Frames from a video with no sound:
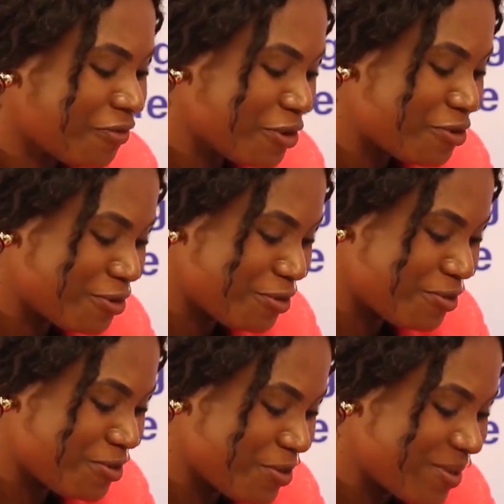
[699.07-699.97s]
very good to
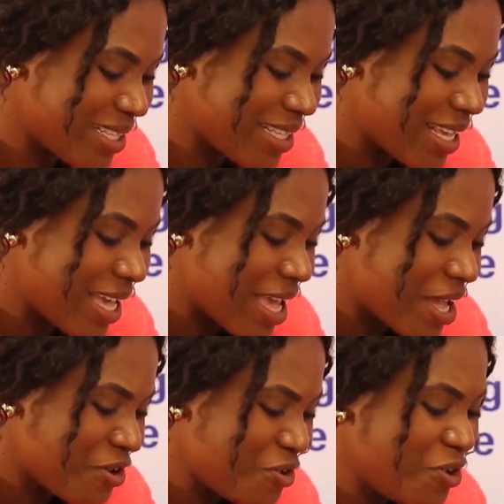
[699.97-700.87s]
note.
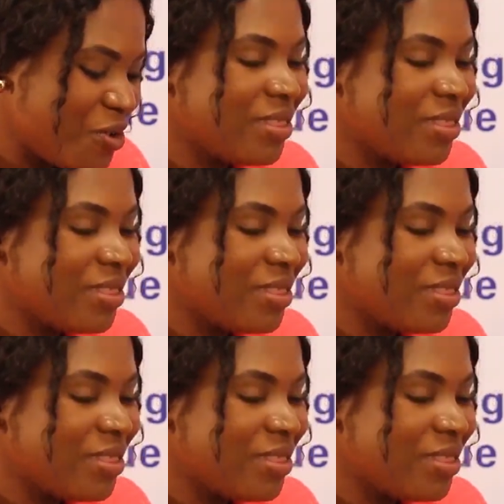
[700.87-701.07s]
Do you